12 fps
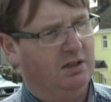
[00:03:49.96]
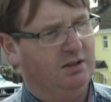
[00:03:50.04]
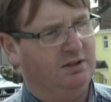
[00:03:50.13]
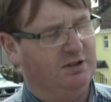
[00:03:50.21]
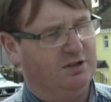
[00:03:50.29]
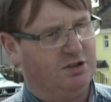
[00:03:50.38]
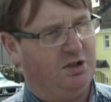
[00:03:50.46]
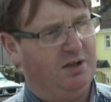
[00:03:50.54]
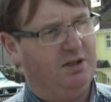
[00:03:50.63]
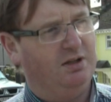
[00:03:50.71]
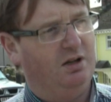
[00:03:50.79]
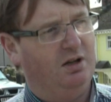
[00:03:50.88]
The
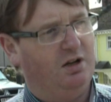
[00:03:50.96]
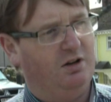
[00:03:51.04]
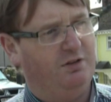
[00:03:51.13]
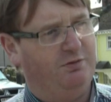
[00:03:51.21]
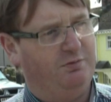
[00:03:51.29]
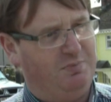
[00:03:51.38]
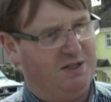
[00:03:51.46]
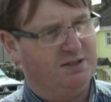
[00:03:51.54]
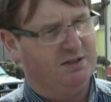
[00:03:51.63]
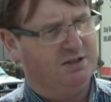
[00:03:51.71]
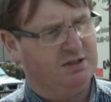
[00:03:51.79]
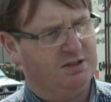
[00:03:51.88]
destroying of
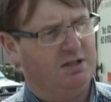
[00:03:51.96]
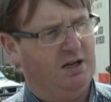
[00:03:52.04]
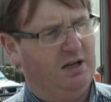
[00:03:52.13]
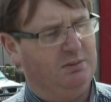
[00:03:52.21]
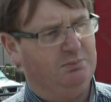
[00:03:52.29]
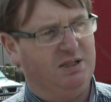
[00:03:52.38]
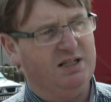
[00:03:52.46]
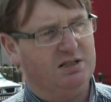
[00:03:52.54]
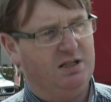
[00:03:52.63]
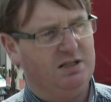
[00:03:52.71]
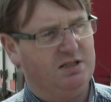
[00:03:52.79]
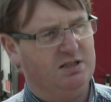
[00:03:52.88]
businesses and police
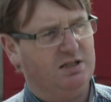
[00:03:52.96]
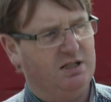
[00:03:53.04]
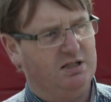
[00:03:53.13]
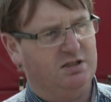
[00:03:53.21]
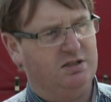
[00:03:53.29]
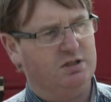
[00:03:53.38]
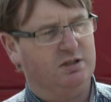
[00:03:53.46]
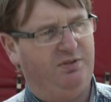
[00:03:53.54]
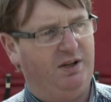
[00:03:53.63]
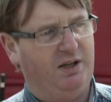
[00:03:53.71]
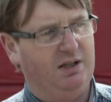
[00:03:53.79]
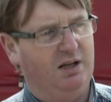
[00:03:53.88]
stations is
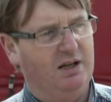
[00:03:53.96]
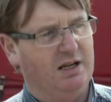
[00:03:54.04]
justified